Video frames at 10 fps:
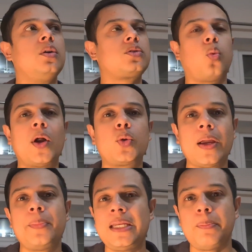So what do I
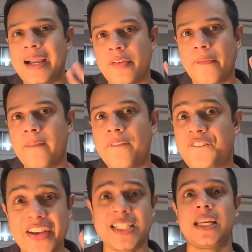mean by
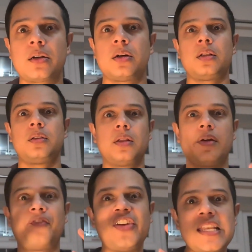physical?
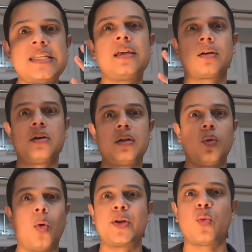
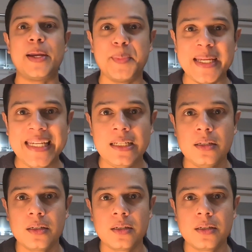What do I mean?